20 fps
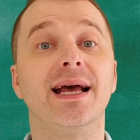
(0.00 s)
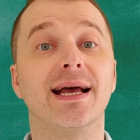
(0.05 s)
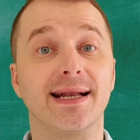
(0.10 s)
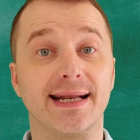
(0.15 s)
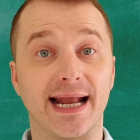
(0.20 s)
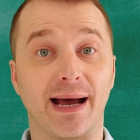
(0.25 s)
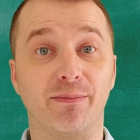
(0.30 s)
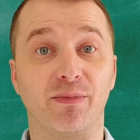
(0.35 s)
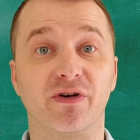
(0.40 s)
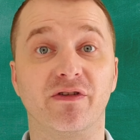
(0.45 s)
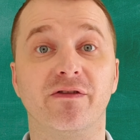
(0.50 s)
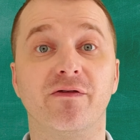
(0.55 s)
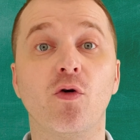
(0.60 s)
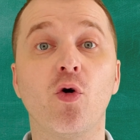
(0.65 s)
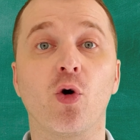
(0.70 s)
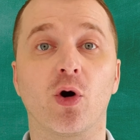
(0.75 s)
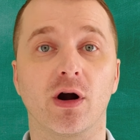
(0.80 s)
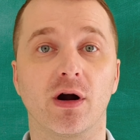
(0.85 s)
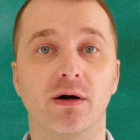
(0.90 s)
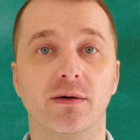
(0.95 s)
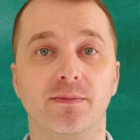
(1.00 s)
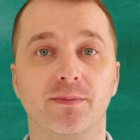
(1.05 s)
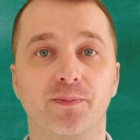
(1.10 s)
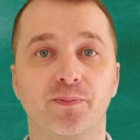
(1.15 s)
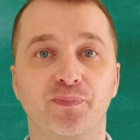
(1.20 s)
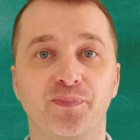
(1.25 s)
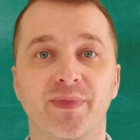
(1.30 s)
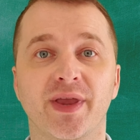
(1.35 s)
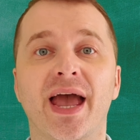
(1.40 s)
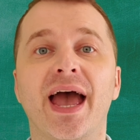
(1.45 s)
Number four,
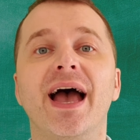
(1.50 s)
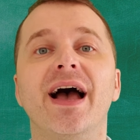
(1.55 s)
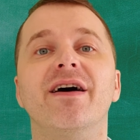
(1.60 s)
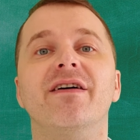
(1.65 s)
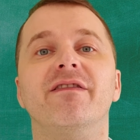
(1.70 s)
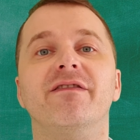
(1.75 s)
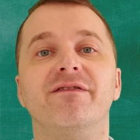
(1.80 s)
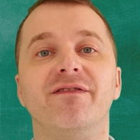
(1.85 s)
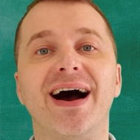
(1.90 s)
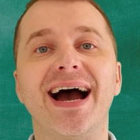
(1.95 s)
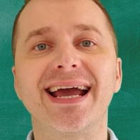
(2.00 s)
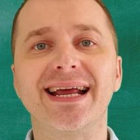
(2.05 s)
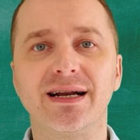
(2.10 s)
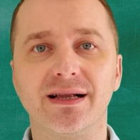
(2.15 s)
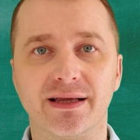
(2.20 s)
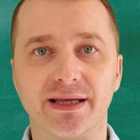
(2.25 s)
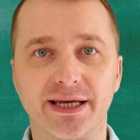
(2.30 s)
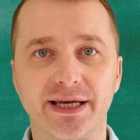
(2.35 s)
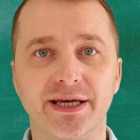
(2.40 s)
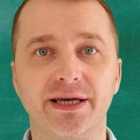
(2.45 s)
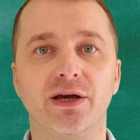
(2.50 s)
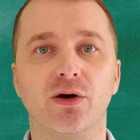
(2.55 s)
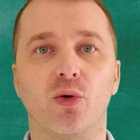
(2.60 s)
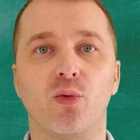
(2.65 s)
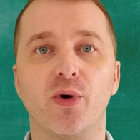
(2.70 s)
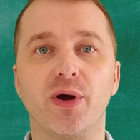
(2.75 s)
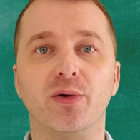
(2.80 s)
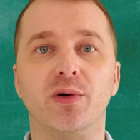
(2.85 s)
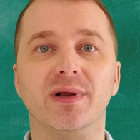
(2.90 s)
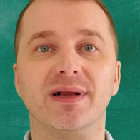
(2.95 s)
finally,
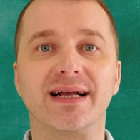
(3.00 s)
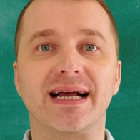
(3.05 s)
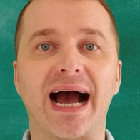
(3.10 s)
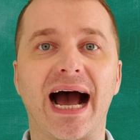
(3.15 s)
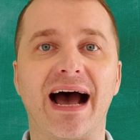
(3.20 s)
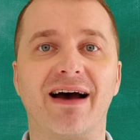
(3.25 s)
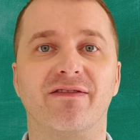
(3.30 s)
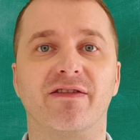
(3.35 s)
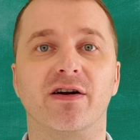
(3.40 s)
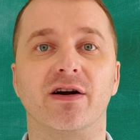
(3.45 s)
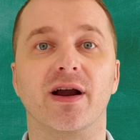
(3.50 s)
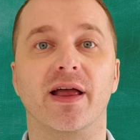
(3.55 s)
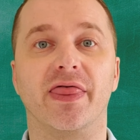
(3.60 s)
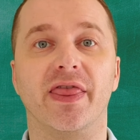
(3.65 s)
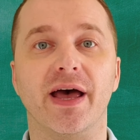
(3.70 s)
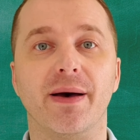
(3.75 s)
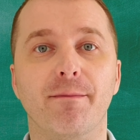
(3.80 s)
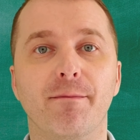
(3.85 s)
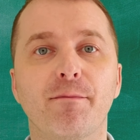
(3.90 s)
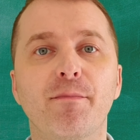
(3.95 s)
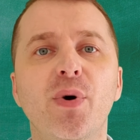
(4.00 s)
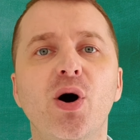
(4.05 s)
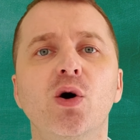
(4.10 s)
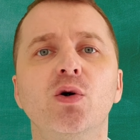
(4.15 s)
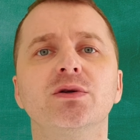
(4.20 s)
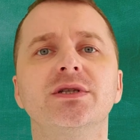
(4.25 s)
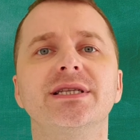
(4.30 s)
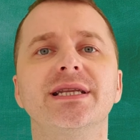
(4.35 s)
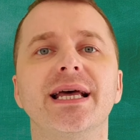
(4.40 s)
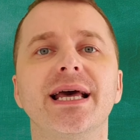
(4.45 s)
we will cover the
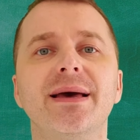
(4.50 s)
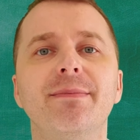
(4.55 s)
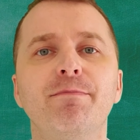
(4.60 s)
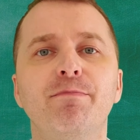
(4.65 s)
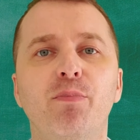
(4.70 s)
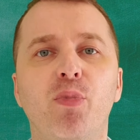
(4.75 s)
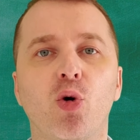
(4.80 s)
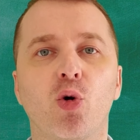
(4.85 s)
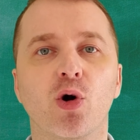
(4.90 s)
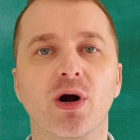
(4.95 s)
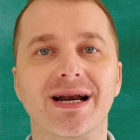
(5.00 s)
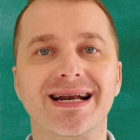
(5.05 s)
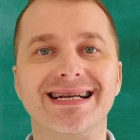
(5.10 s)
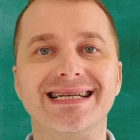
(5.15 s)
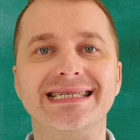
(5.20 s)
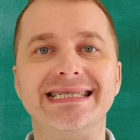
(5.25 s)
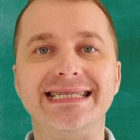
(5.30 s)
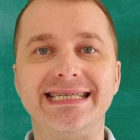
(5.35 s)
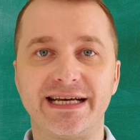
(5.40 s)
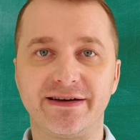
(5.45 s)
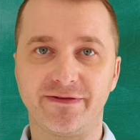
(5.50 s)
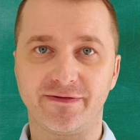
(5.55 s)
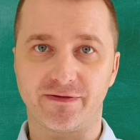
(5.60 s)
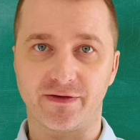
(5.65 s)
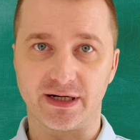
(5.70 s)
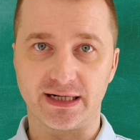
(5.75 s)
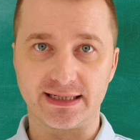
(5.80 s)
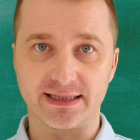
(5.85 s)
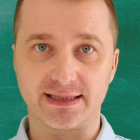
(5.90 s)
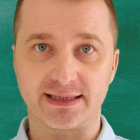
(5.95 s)
most important
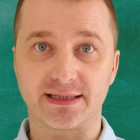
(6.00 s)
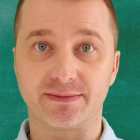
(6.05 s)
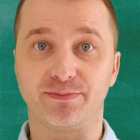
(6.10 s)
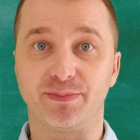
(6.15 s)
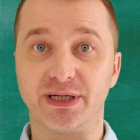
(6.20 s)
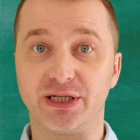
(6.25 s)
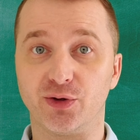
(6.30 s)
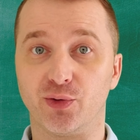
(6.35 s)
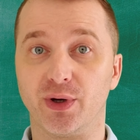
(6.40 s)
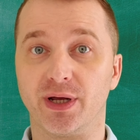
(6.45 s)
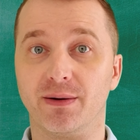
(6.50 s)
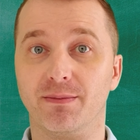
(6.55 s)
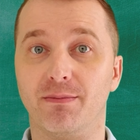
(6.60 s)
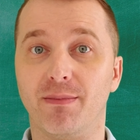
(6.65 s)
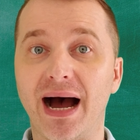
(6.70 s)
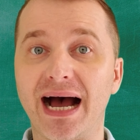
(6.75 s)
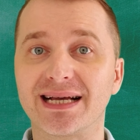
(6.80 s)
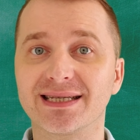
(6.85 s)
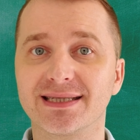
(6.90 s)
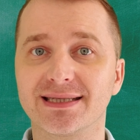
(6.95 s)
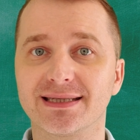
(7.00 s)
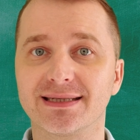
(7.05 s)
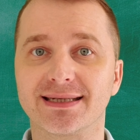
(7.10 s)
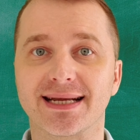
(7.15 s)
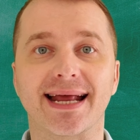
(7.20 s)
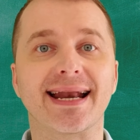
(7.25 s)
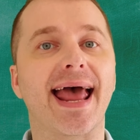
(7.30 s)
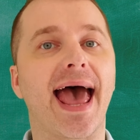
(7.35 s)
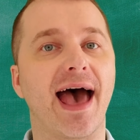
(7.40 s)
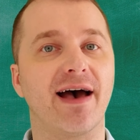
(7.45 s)
difference between must
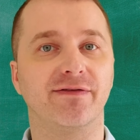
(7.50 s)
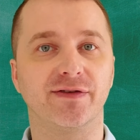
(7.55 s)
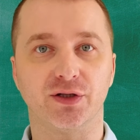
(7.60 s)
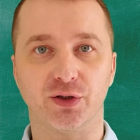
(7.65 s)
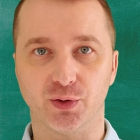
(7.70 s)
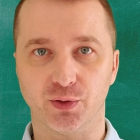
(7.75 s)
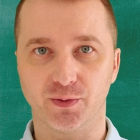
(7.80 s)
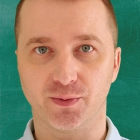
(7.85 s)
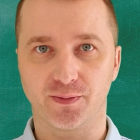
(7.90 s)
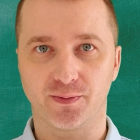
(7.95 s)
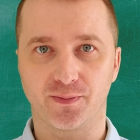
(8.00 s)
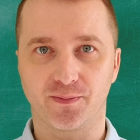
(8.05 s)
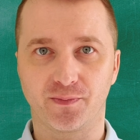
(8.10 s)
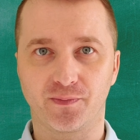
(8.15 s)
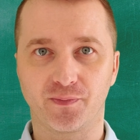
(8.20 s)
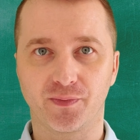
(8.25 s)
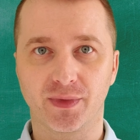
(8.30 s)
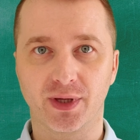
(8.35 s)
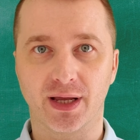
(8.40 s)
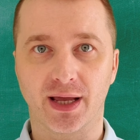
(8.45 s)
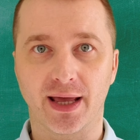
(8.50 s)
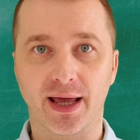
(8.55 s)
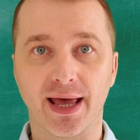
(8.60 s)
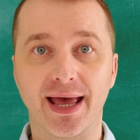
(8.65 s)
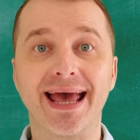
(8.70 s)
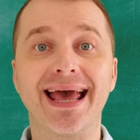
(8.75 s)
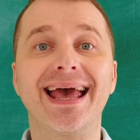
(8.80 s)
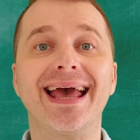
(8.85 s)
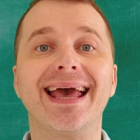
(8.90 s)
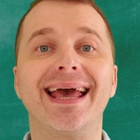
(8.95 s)
and have to.
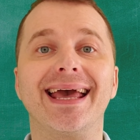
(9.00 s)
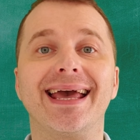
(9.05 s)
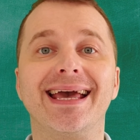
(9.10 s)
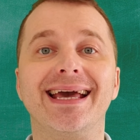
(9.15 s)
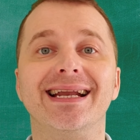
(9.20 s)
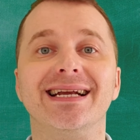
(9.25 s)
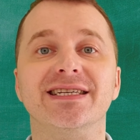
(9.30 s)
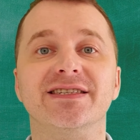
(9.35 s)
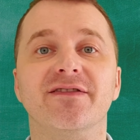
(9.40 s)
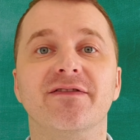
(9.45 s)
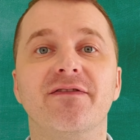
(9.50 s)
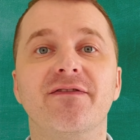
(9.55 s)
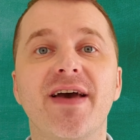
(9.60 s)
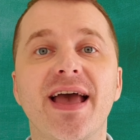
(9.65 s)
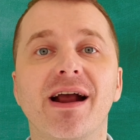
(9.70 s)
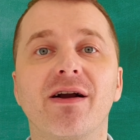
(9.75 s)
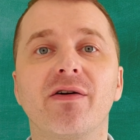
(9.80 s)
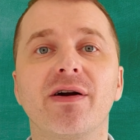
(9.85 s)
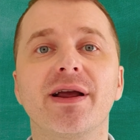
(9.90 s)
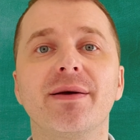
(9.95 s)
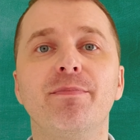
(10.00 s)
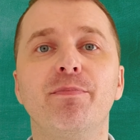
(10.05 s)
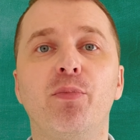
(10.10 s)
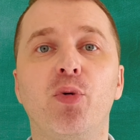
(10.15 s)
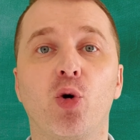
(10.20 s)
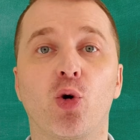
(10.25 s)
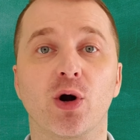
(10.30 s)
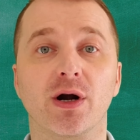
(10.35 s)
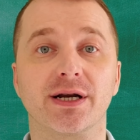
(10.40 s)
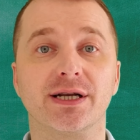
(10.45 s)
It is very
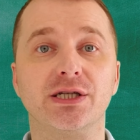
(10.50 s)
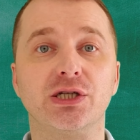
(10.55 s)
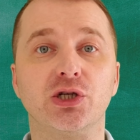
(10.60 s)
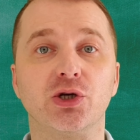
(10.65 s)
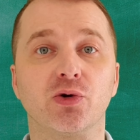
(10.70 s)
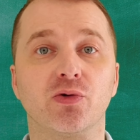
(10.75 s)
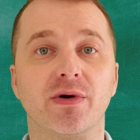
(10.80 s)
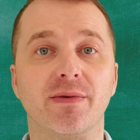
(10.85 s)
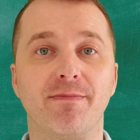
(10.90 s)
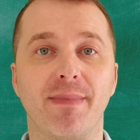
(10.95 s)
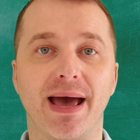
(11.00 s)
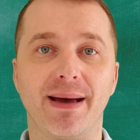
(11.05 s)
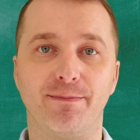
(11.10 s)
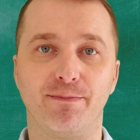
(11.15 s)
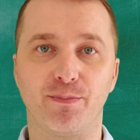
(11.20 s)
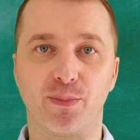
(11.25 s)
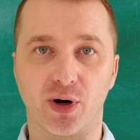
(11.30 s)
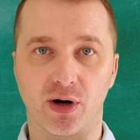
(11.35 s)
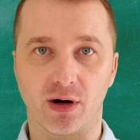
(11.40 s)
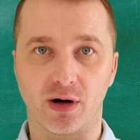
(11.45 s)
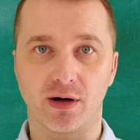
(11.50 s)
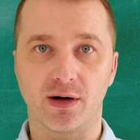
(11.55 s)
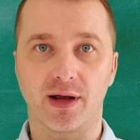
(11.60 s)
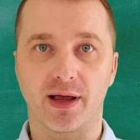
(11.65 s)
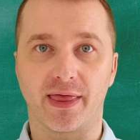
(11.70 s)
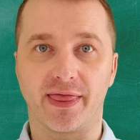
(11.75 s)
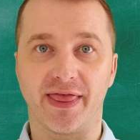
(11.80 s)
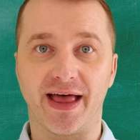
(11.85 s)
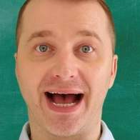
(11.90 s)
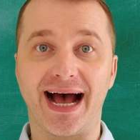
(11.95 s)
important to remember
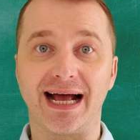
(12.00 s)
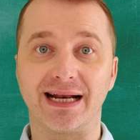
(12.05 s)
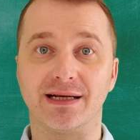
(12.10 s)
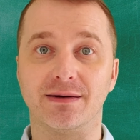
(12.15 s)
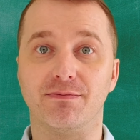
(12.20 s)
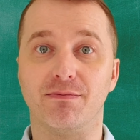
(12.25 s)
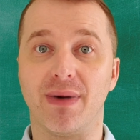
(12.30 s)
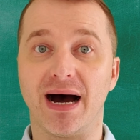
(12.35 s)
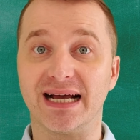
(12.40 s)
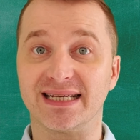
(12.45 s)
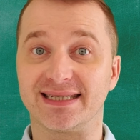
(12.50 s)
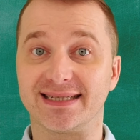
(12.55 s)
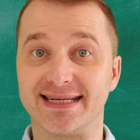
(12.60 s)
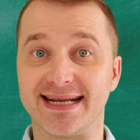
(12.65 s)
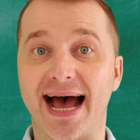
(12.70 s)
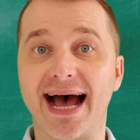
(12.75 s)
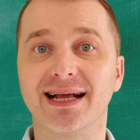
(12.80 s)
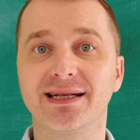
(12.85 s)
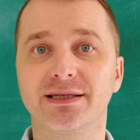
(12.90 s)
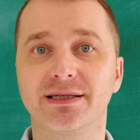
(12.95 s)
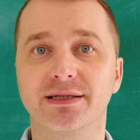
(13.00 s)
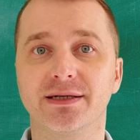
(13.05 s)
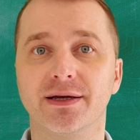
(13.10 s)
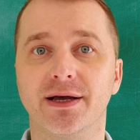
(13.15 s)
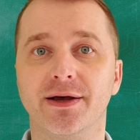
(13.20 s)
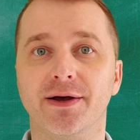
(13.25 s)
that must not